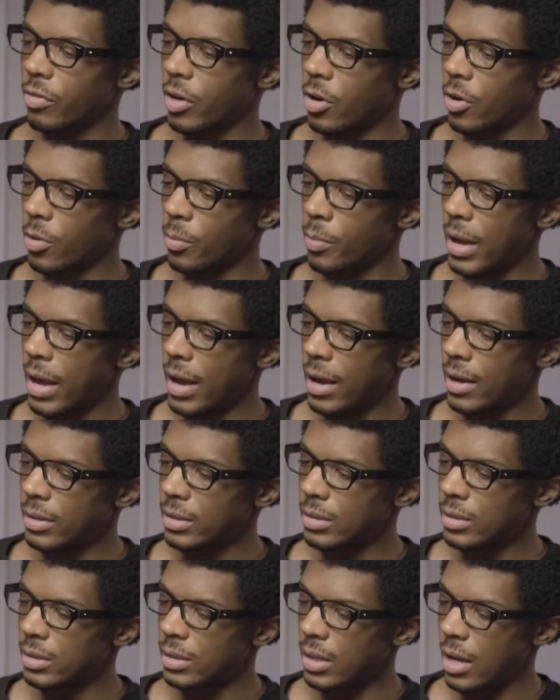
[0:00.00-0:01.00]
film
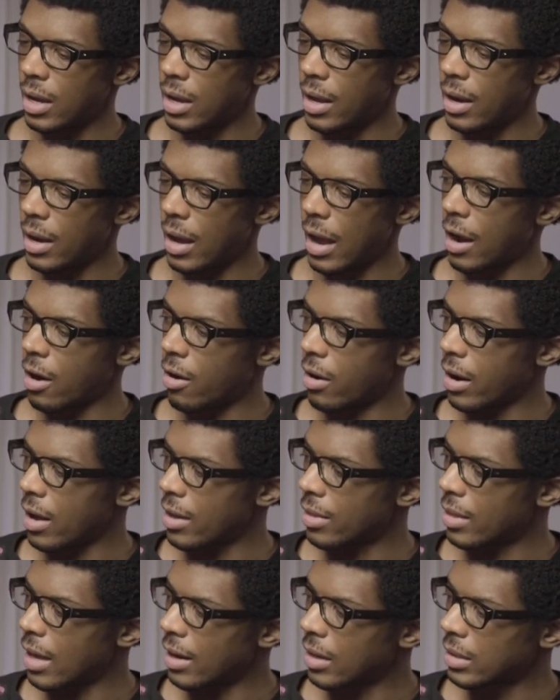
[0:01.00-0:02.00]
has an
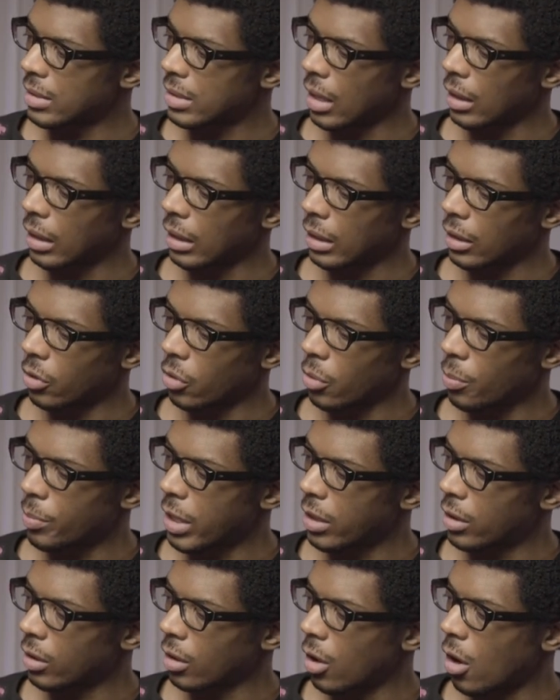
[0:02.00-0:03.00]
area that is a little
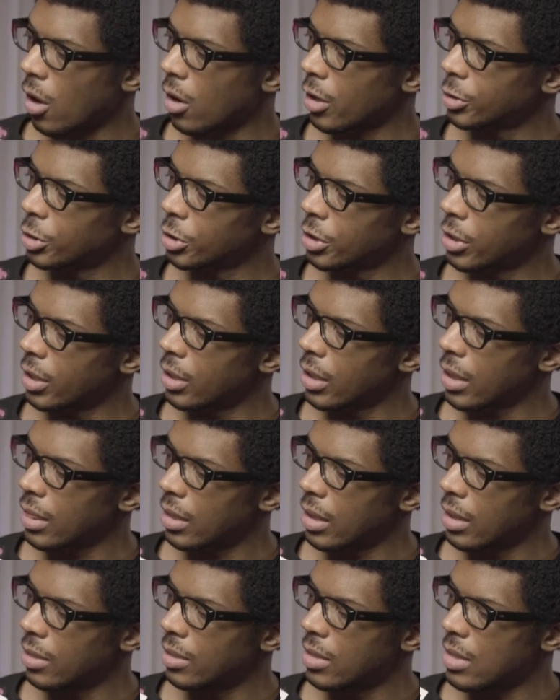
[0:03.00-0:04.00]
bit larger
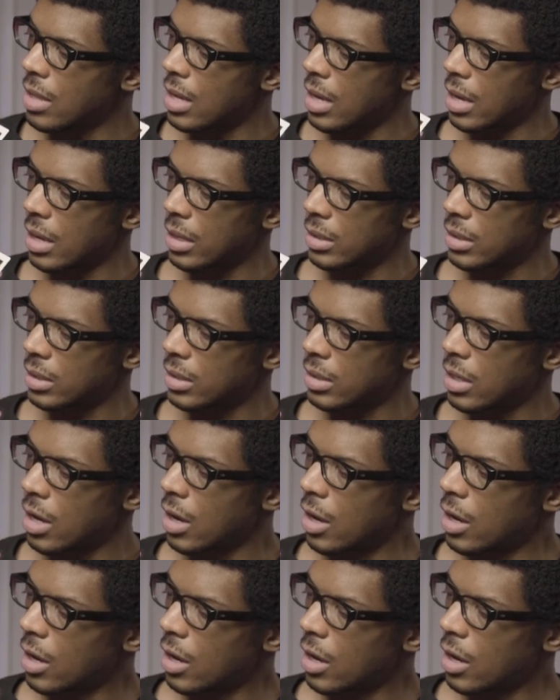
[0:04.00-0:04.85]
than this.